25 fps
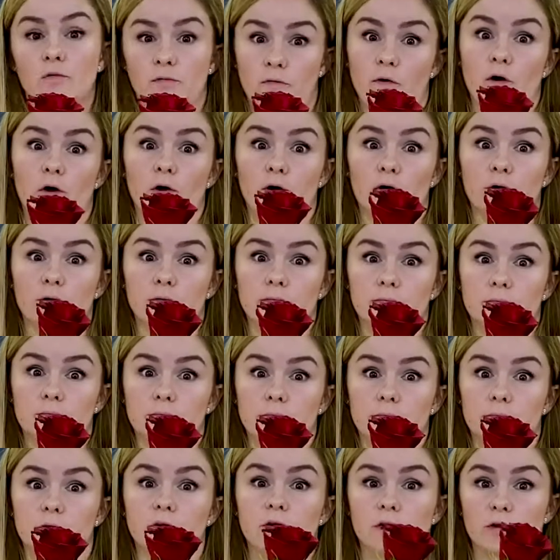far
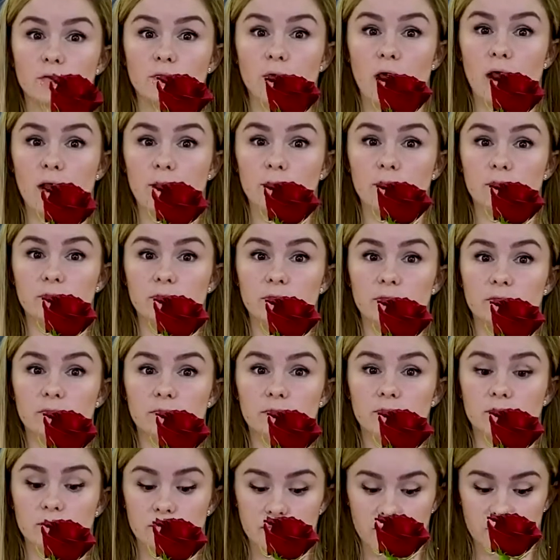you're gonna wrap
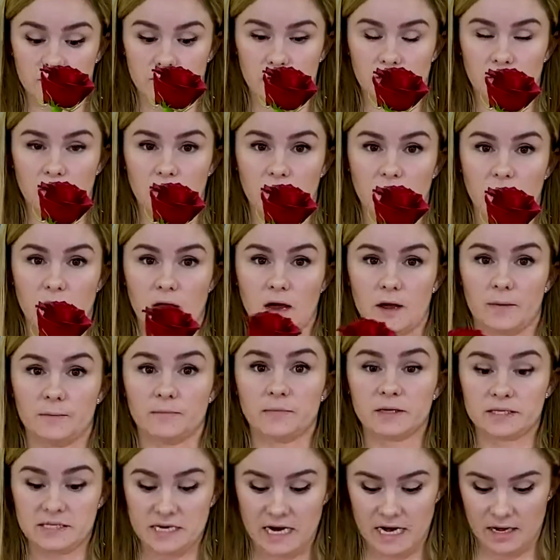
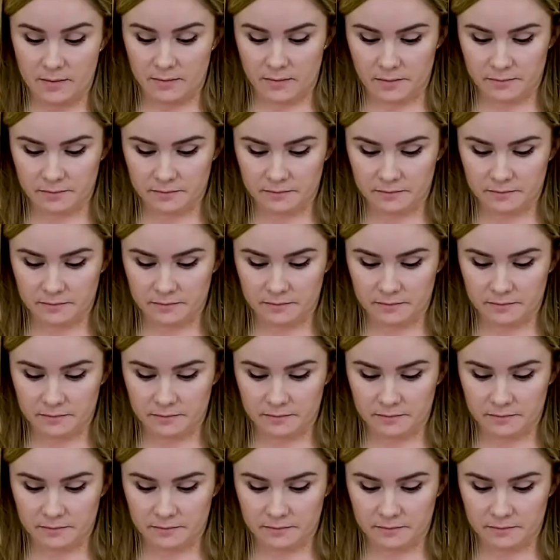the tape.